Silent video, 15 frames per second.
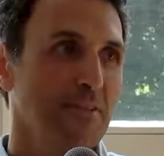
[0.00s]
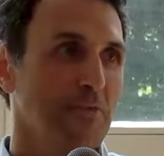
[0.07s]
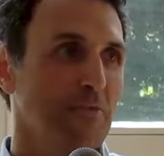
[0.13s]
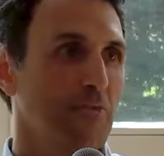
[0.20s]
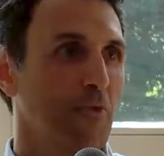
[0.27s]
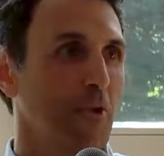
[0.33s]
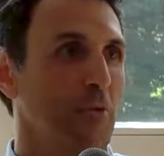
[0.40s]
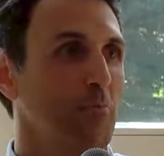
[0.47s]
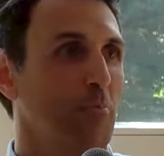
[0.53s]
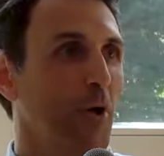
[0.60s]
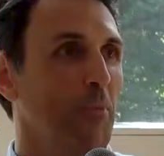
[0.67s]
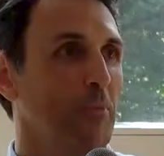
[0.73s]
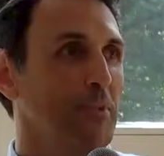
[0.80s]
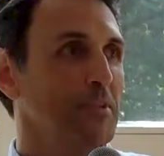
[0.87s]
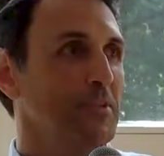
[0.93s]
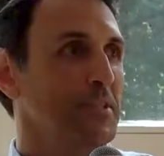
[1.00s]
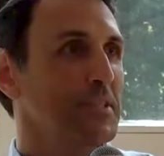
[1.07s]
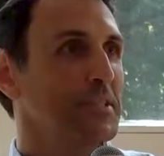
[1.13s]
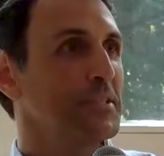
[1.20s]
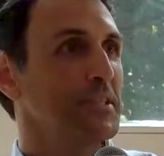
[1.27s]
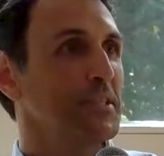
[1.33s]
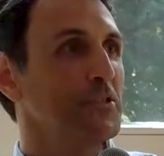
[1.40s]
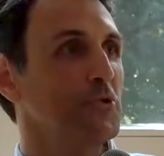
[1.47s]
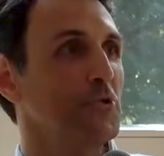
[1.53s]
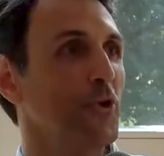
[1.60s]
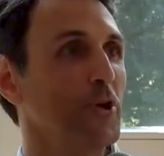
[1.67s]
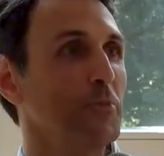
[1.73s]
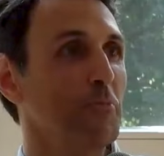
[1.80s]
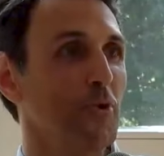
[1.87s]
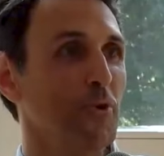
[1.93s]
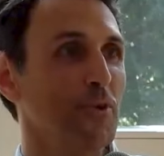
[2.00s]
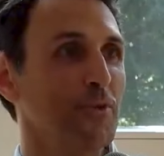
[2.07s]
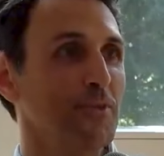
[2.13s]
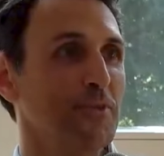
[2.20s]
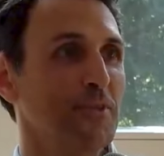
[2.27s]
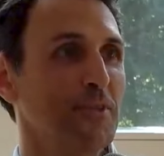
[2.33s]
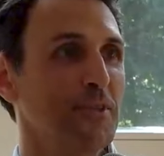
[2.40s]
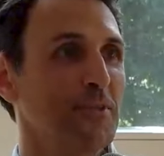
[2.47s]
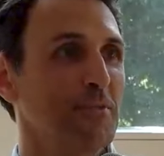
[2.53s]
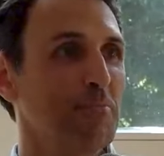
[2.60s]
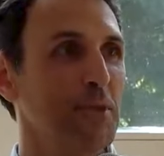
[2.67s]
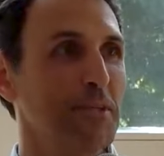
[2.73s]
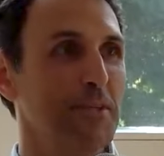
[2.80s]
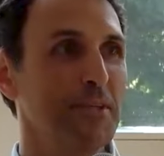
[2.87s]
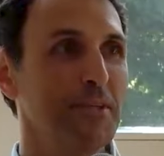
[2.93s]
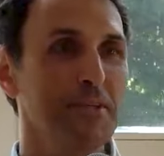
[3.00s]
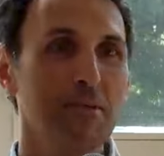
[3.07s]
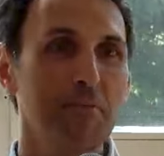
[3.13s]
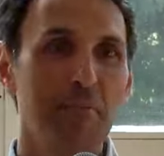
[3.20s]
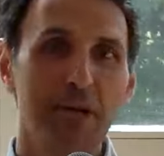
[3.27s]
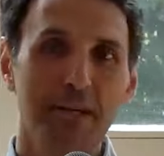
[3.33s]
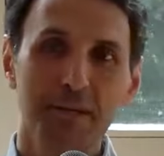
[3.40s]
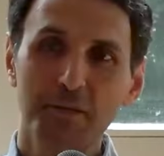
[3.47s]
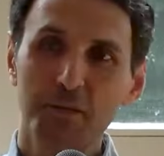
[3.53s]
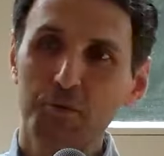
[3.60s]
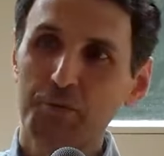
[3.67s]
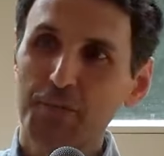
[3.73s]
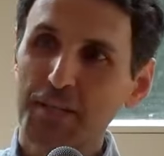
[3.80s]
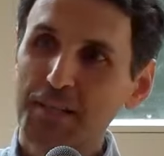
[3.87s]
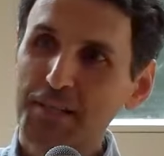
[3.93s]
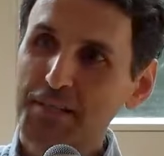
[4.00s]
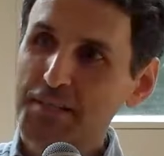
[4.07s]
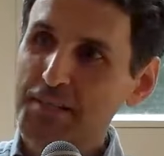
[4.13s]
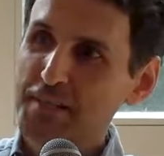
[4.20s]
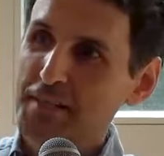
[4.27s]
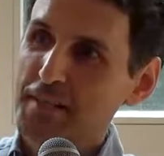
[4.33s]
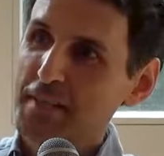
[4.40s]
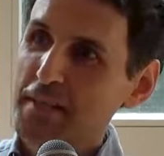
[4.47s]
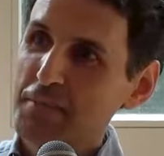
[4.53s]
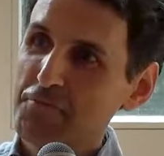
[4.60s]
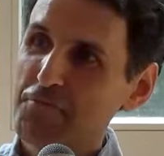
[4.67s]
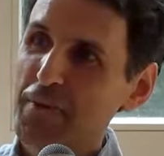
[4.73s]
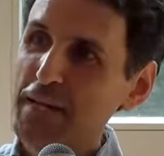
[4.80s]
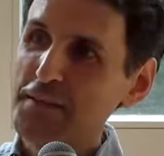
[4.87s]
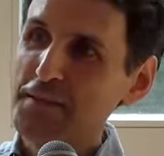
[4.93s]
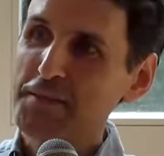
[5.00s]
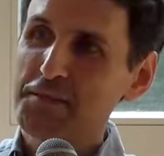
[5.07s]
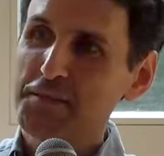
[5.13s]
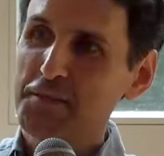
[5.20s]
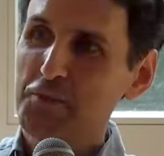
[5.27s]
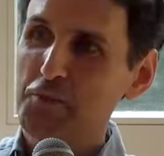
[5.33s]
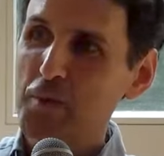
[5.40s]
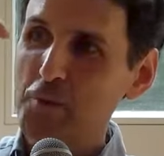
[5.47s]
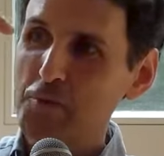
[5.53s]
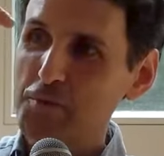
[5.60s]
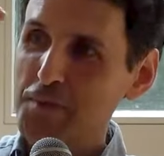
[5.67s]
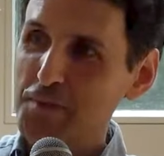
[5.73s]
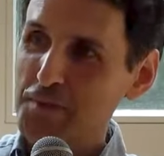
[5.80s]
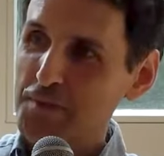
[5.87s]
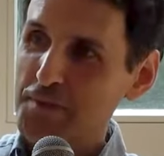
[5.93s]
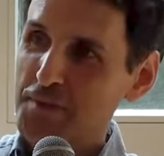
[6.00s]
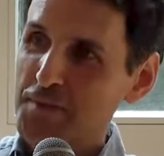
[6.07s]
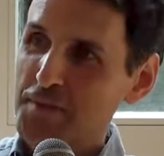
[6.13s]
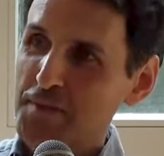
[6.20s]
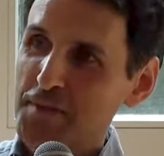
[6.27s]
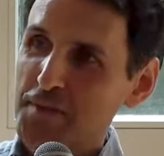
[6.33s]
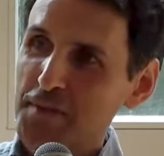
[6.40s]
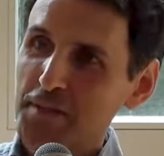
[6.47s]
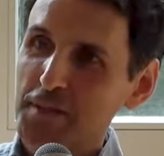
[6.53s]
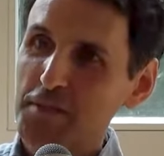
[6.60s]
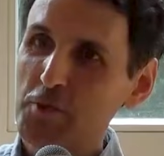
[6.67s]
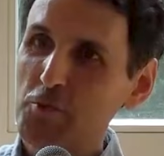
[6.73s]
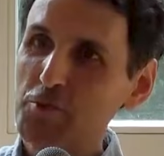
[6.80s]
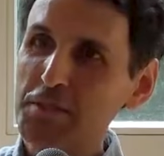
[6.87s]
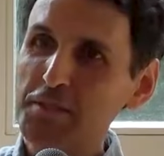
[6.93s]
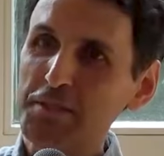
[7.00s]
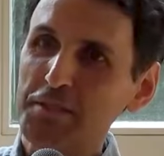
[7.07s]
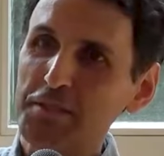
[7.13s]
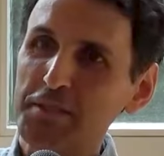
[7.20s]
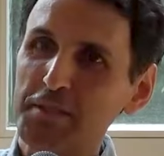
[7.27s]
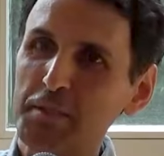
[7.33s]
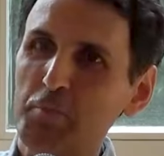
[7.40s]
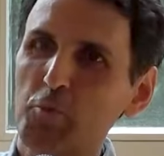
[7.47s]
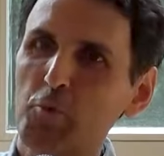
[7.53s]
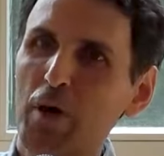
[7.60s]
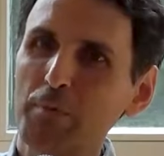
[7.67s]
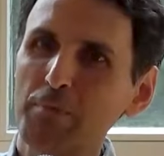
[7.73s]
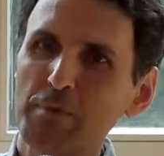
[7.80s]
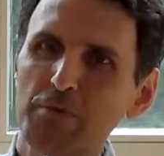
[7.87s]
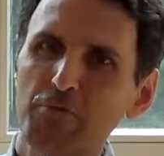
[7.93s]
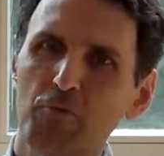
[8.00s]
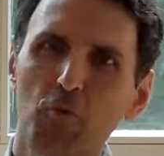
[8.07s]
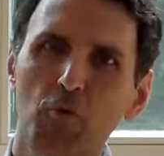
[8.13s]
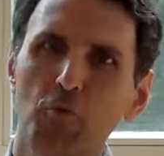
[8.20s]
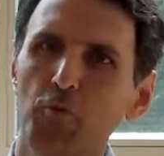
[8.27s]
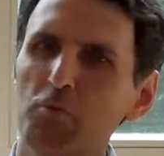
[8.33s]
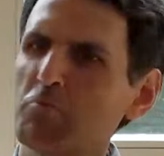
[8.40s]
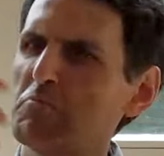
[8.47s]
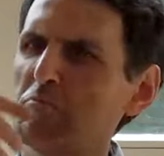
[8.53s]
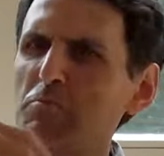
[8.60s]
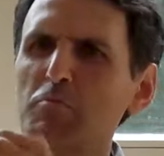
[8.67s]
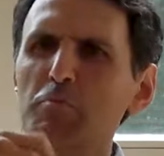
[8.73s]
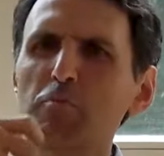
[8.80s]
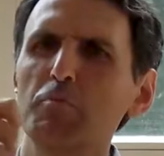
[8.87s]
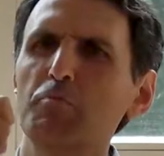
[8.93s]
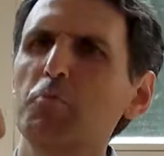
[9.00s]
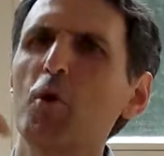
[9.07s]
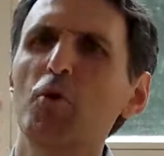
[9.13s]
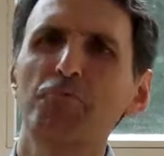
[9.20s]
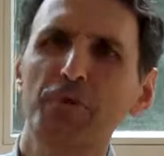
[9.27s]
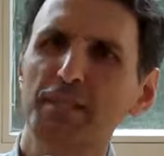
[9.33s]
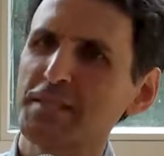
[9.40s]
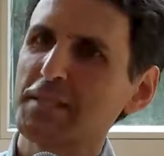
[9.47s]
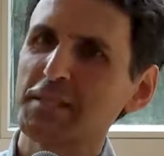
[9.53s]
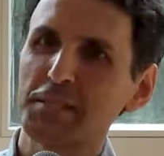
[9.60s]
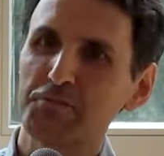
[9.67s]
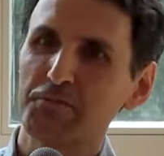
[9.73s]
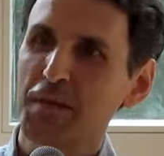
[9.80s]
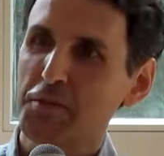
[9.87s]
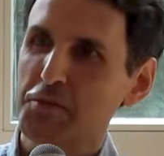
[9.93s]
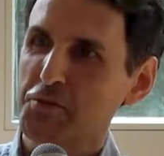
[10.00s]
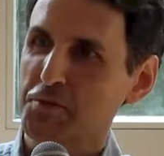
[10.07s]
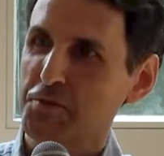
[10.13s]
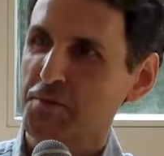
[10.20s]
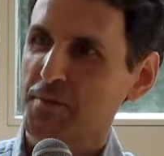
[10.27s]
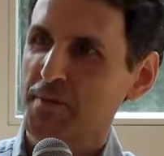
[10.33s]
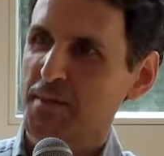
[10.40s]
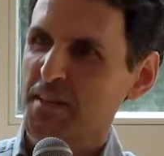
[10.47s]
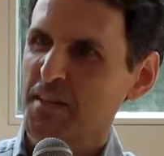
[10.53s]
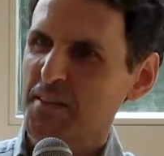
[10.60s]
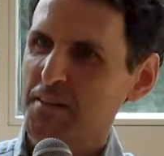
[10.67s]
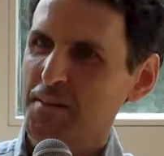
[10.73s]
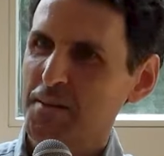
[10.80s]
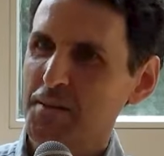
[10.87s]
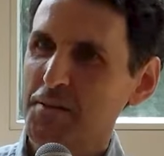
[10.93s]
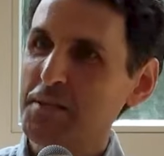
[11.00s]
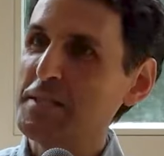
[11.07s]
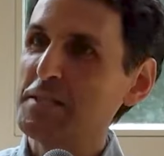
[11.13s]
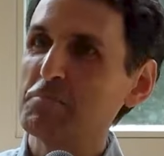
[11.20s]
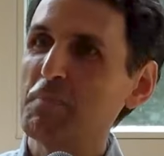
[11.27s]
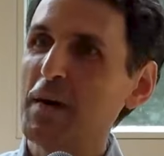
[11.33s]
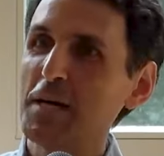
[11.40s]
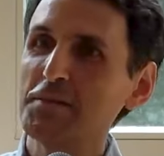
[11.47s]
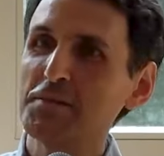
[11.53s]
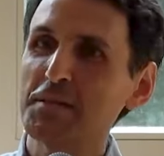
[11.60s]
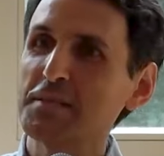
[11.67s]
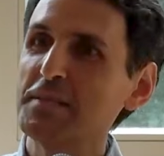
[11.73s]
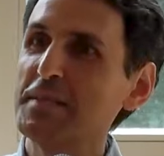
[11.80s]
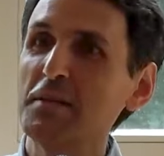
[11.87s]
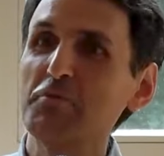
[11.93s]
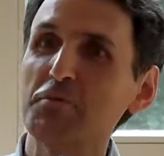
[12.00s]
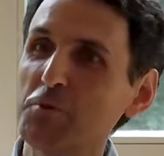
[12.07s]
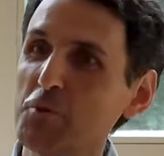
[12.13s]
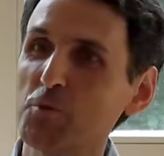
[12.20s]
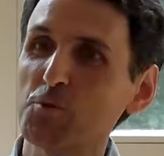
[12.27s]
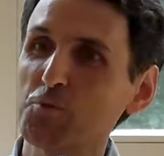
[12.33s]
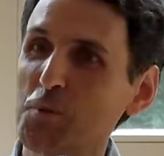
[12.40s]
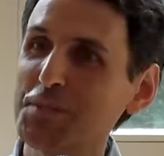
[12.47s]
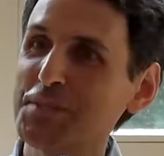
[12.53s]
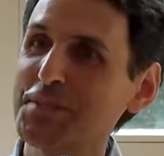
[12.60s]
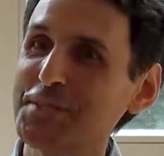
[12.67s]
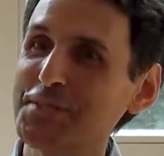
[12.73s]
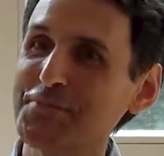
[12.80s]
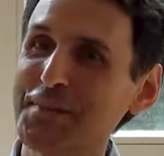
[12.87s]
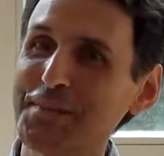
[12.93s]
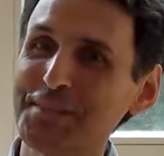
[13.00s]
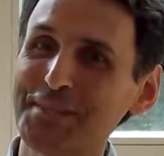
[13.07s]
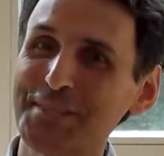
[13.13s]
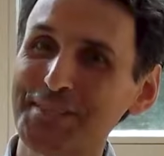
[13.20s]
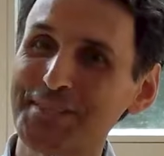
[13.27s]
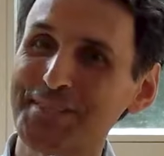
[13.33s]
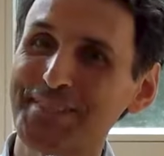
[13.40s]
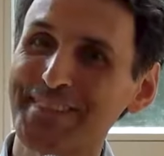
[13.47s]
For a moment, it's enjoyable, but then the mind creates a fantasy around it. It uses it as a promise for perfect satisfaction. This mind that never knows what satisfaction is.